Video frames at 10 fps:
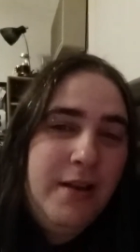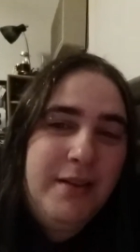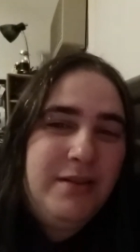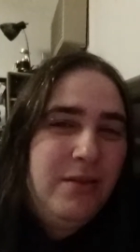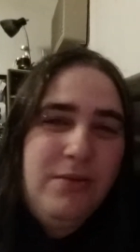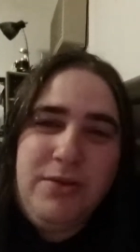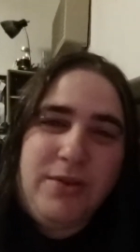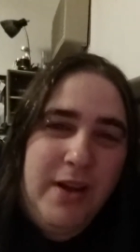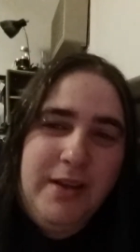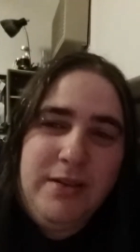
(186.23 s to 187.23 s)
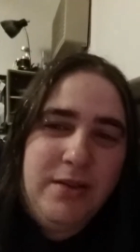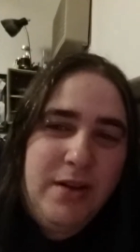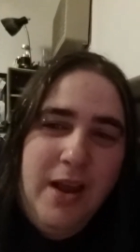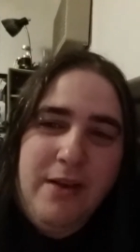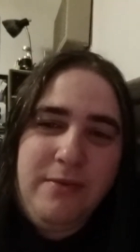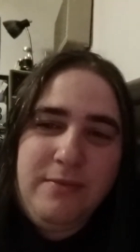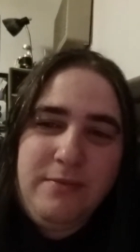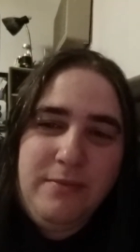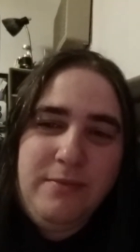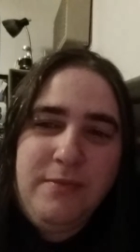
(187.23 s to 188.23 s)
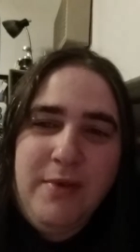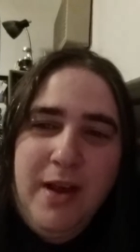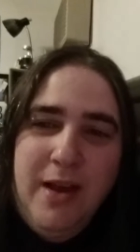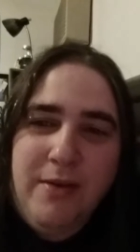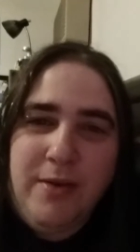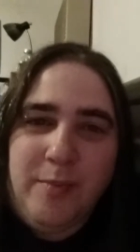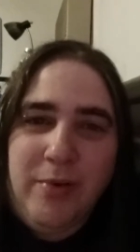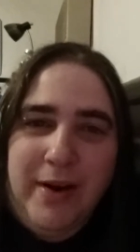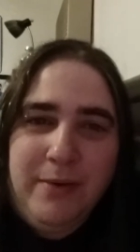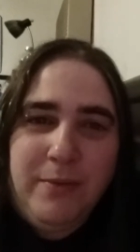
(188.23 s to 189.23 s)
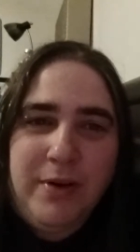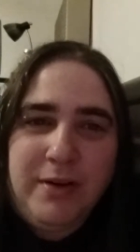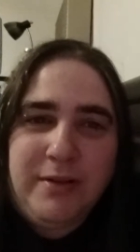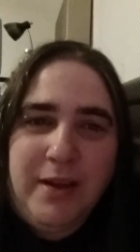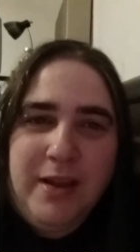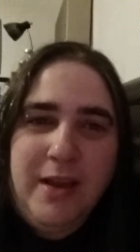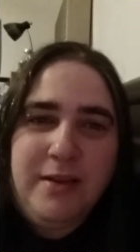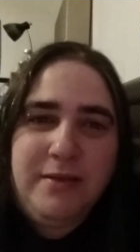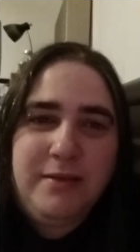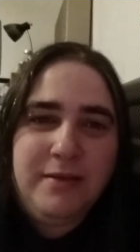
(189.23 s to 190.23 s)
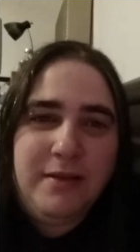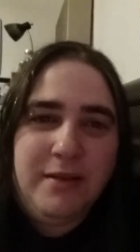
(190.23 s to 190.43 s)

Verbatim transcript: It's so strange how how your brain works, I guess.